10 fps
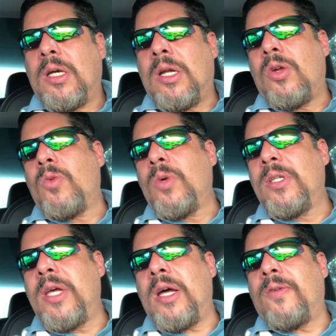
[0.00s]
along
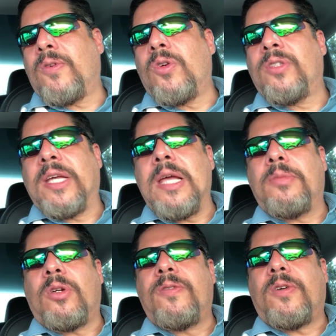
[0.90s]
with, yeah, of course, the
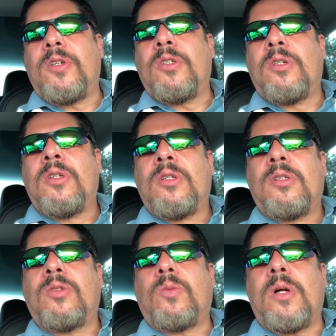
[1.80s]
games are fun
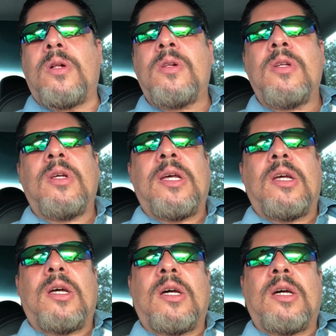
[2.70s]
as well.
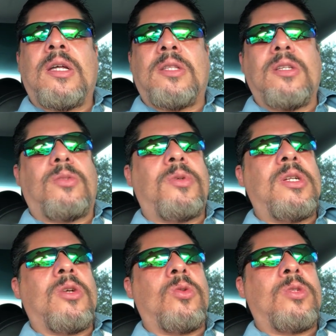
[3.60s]
I think it's
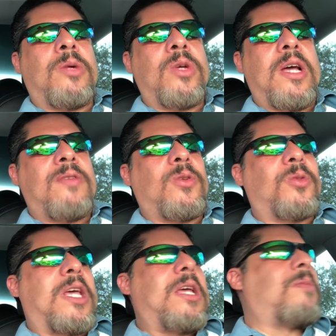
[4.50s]
pretty cool that we have
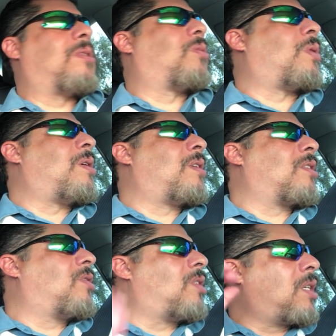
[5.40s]
those games as well,
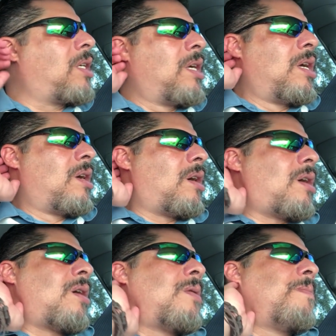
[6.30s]
actually.
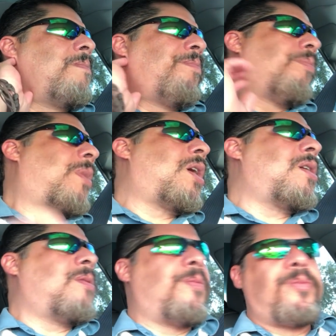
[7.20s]

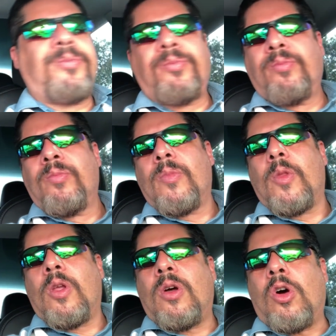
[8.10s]
But
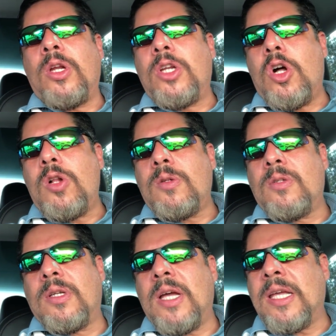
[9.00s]
all in all,
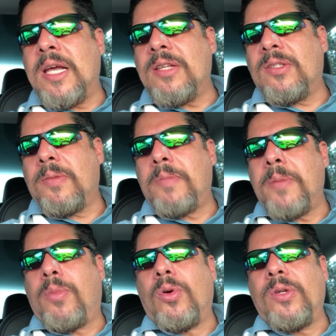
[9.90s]
I guess my
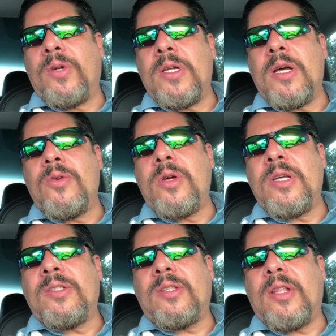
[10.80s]
point right now
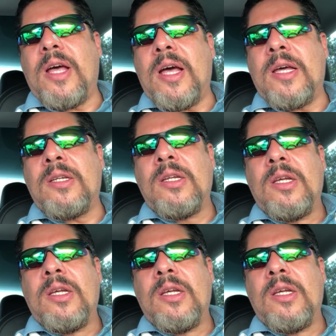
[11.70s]
is that